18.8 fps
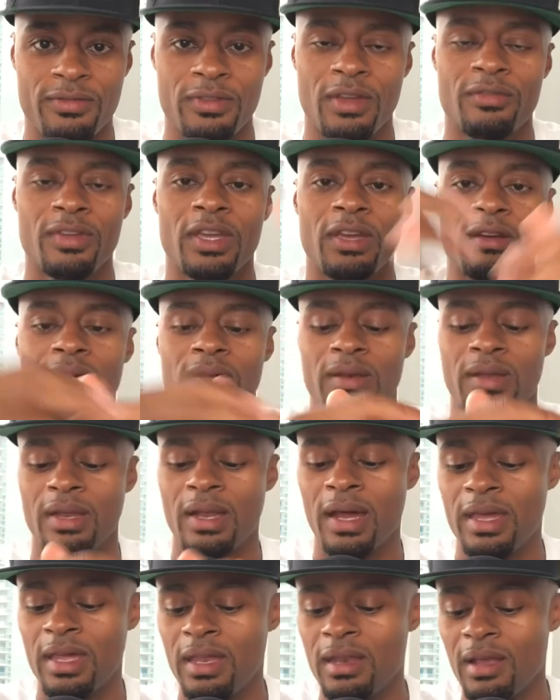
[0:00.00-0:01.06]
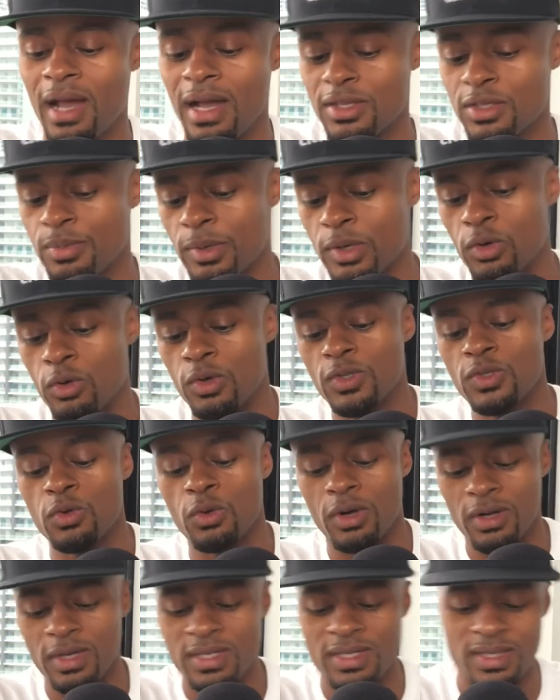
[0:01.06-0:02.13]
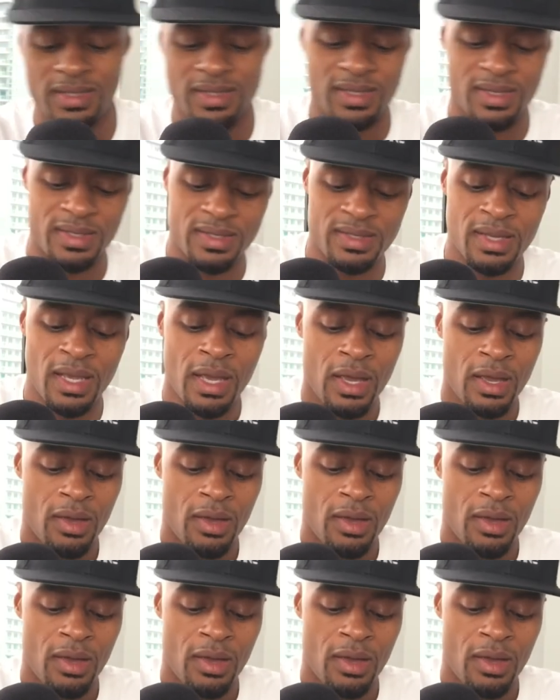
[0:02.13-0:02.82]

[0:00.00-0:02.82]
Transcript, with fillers: You ever hear any entrepreneurs who are listening to this